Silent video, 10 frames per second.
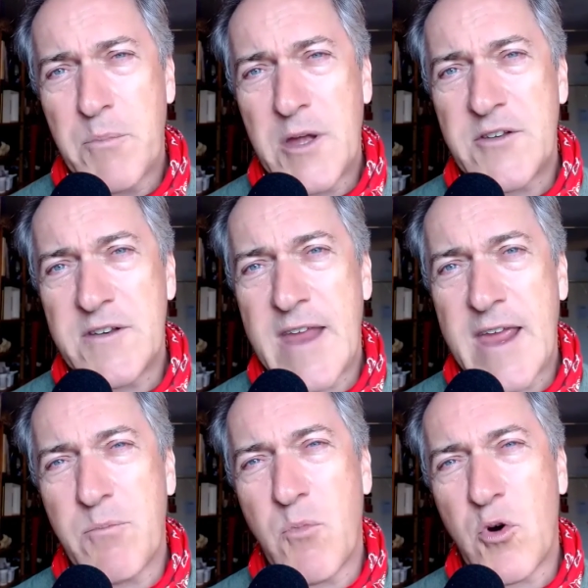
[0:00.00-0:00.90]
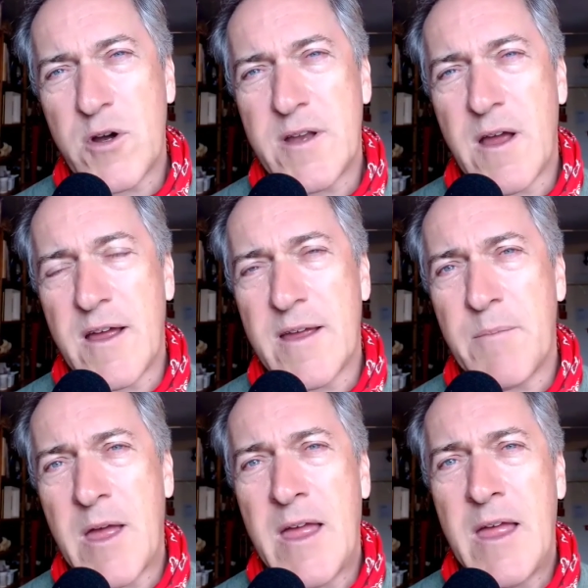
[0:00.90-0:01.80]
but to take more
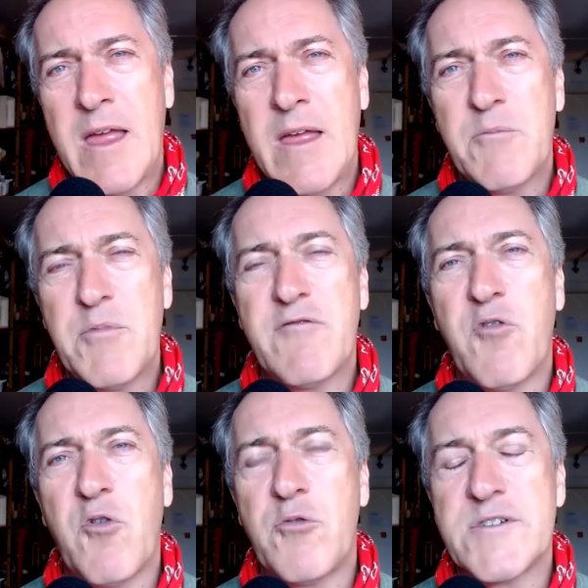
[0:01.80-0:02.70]
time before